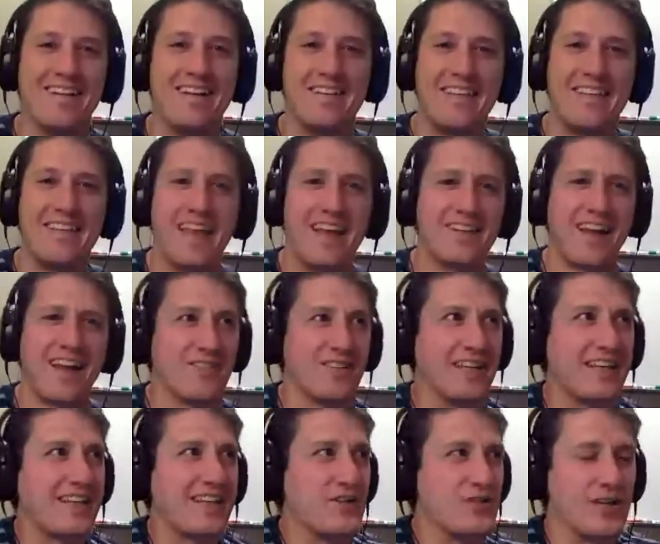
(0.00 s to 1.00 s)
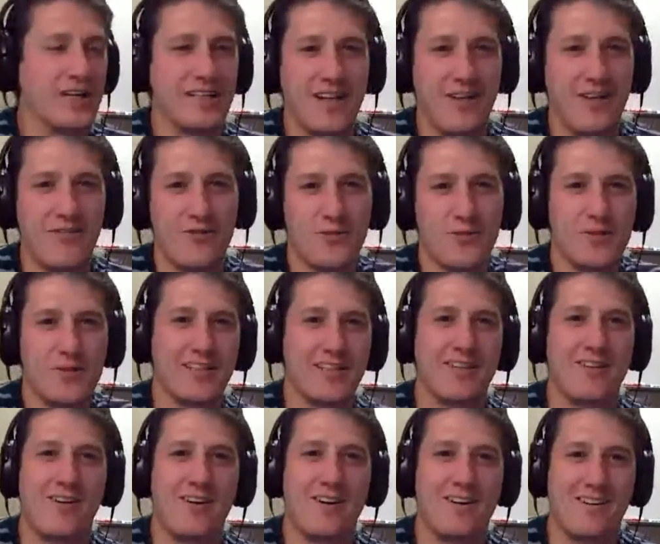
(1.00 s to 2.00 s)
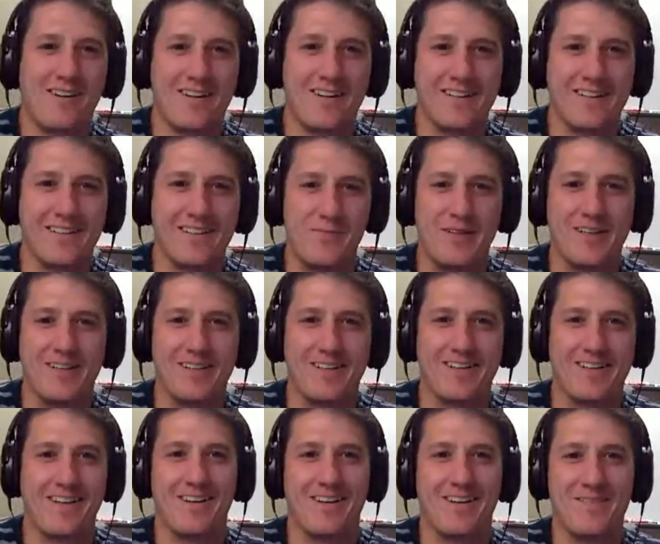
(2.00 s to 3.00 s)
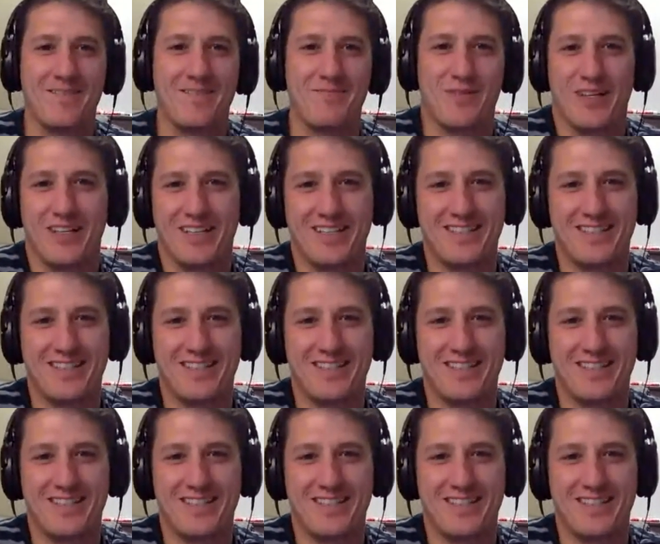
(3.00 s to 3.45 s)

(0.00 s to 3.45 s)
that I don't think that trend ever really caught on in America, but